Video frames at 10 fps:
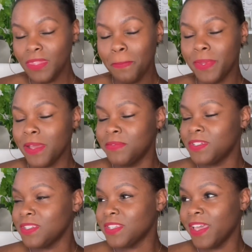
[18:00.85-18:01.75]
but I
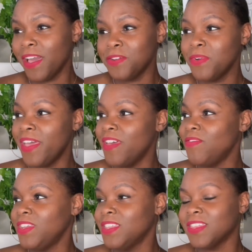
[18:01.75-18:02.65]
was just like, I don't
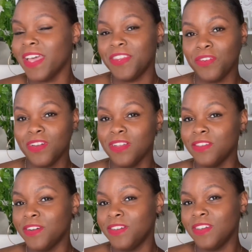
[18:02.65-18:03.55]
have any lighter
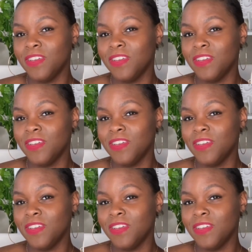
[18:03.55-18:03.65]
colored,